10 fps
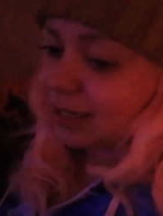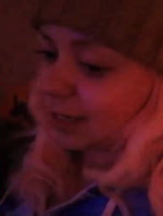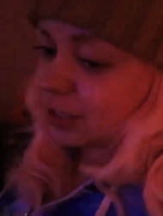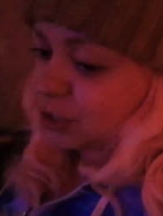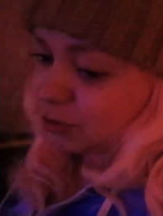
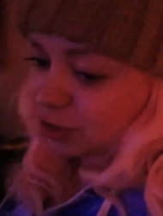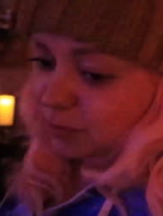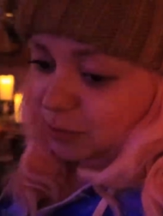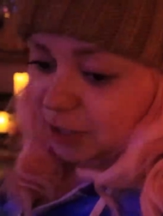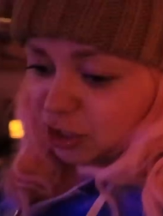It's a
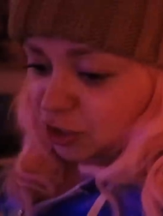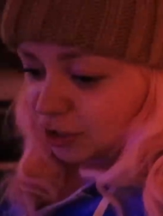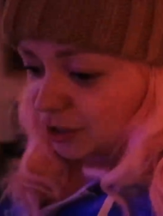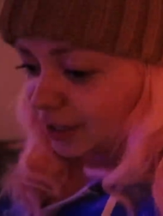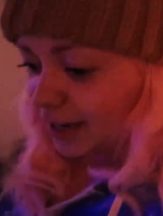YouTuber witch
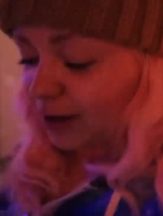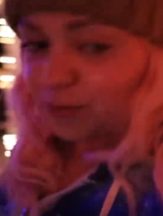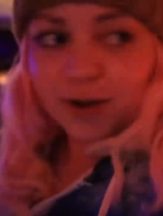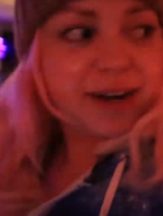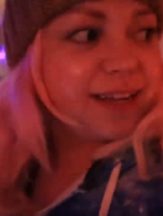girl, and I
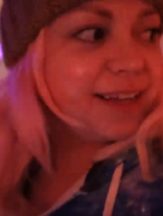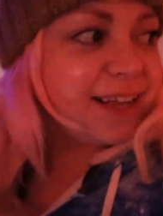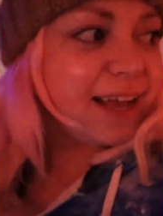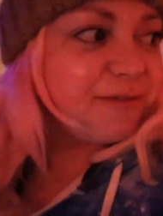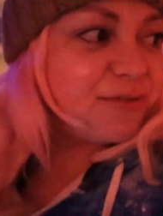wanna
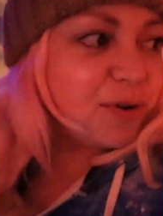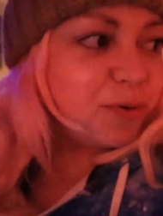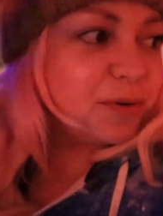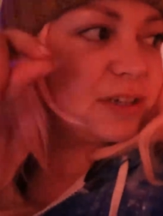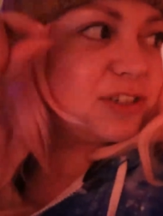have the
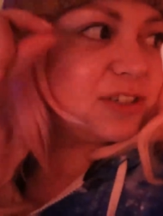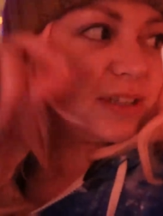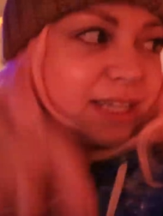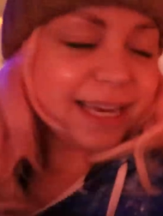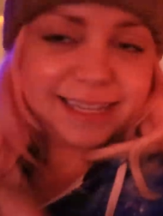orange
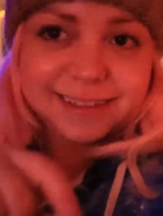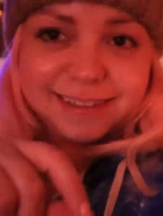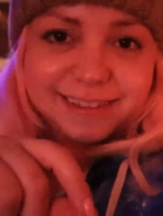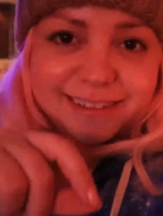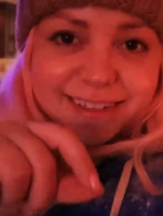
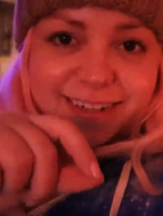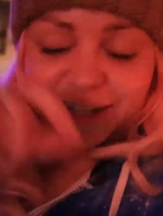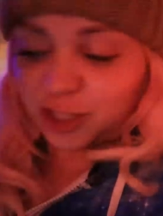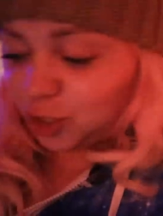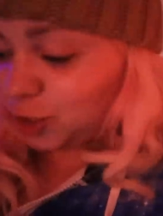lights in
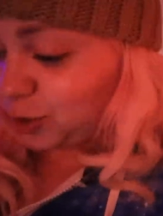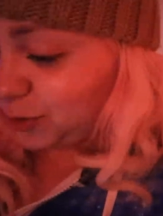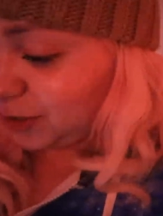it too.